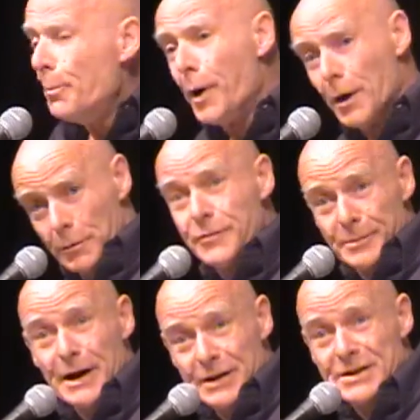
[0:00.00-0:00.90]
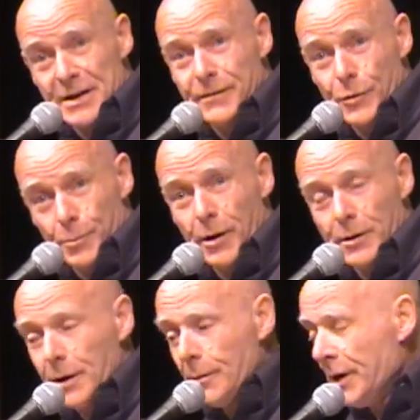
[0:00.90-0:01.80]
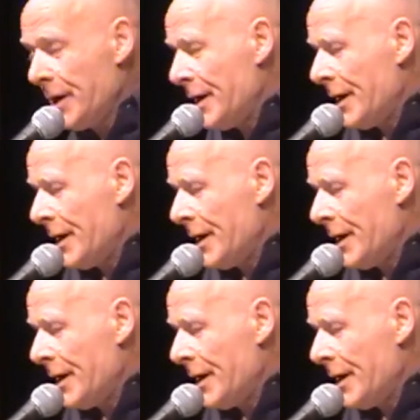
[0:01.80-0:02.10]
borrowed from Derry City Football Club,